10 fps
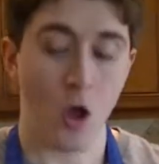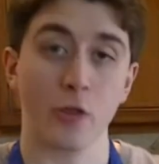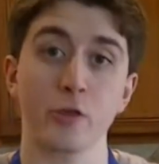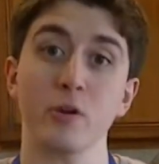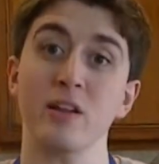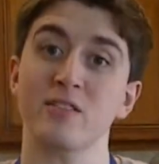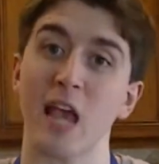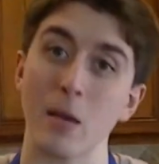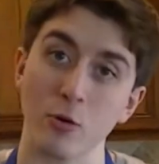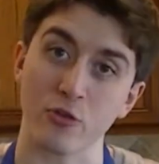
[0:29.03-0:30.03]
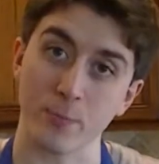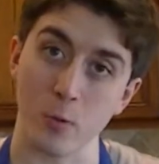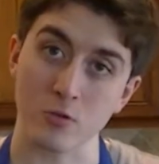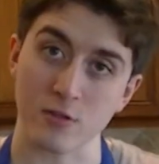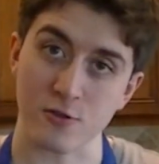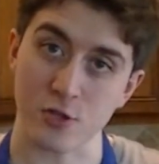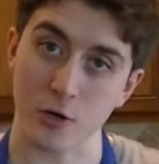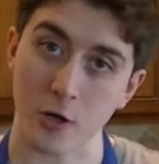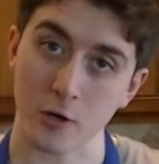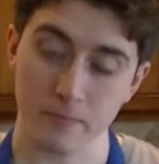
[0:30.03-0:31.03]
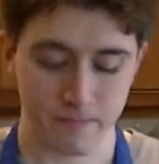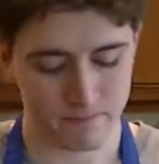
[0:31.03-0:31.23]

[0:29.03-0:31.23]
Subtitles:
3 tablespoons of sugar,